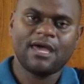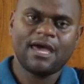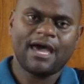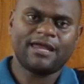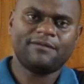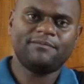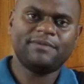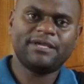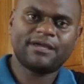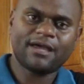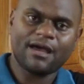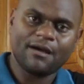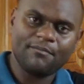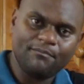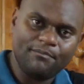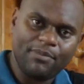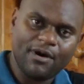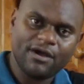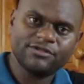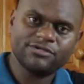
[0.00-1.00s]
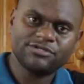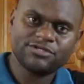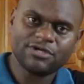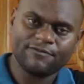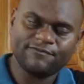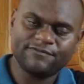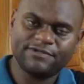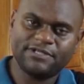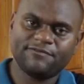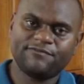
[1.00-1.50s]
and make a bunch
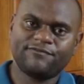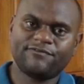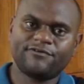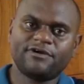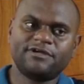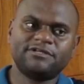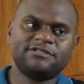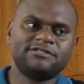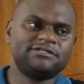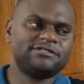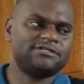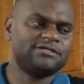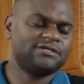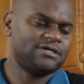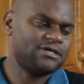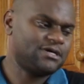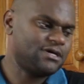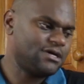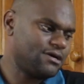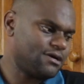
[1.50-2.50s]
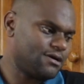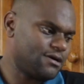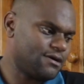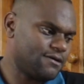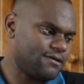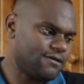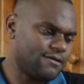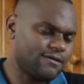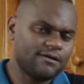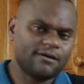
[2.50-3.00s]
of different
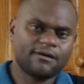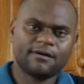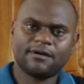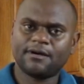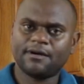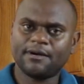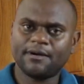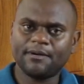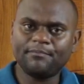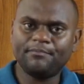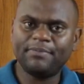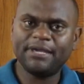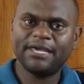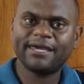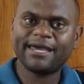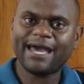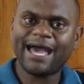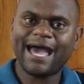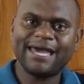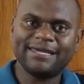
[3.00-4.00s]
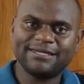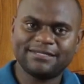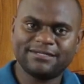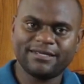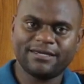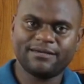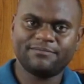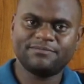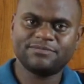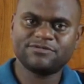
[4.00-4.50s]
bake
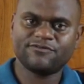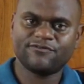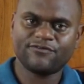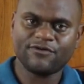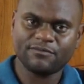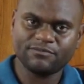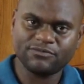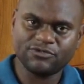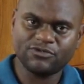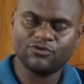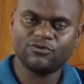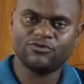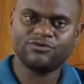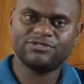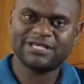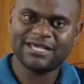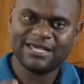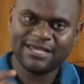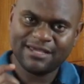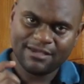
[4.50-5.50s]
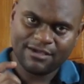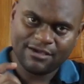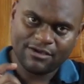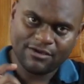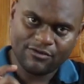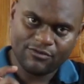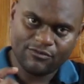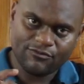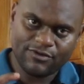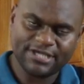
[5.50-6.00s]
items from those
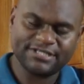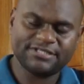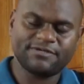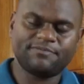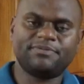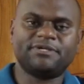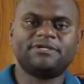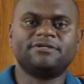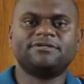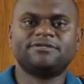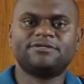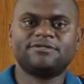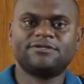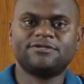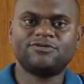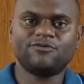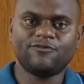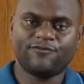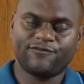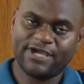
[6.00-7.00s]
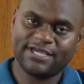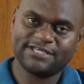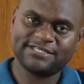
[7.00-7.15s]
recipes. So for